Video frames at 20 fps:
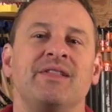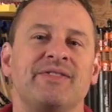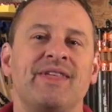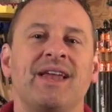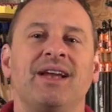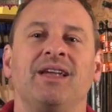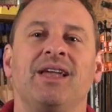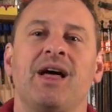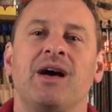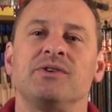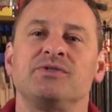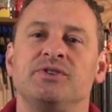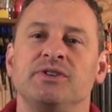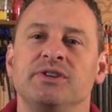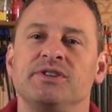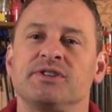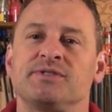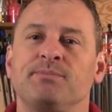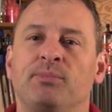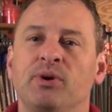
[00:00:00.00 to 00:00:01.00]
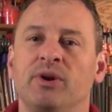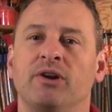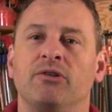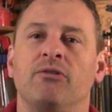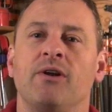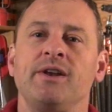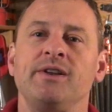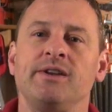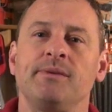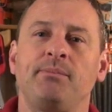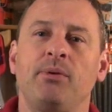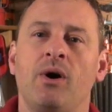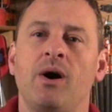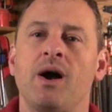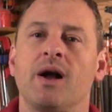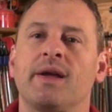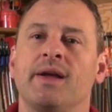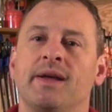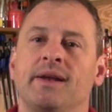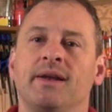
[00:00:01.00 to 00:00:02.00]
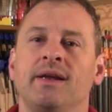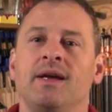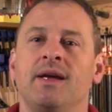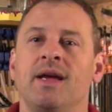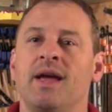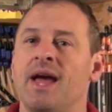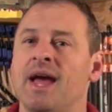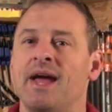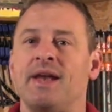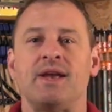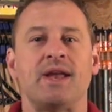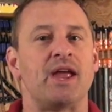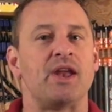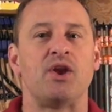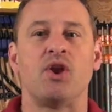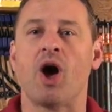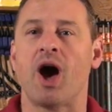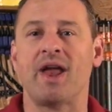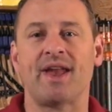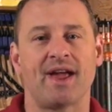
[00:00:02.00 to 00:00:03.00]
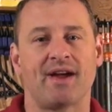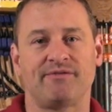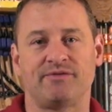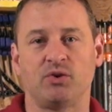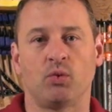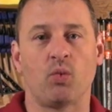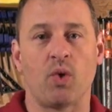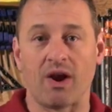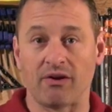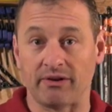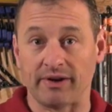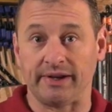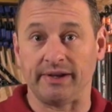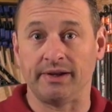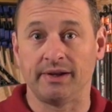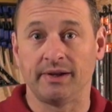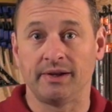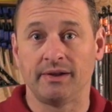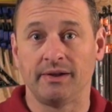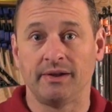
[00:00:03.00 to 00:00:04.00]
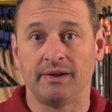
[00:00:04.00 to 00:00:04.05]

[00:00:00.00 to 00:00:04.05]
That allows you to just put it right in your pocket and, and not have to worry